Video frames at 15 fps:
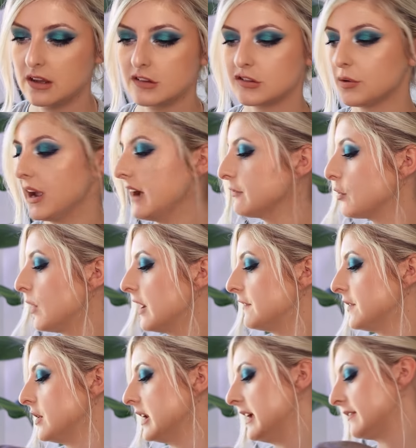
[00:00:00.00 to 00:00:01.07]
So we have quite a
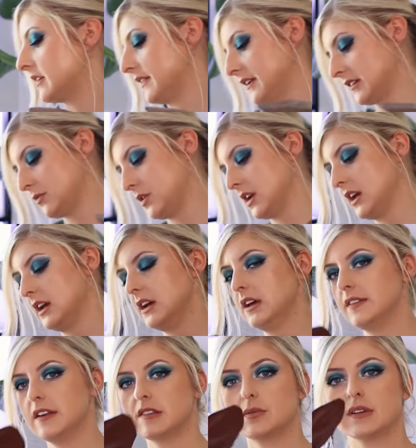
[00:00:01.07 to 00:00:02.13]
few leaves on this one.
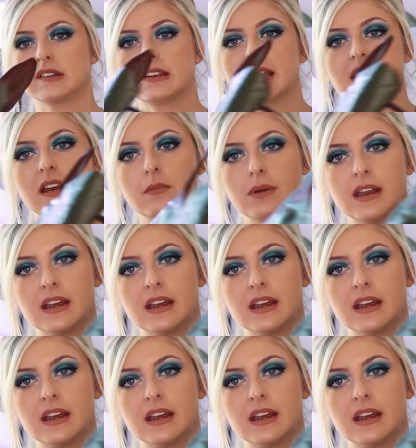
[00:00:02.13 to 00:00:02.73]
This one's taken a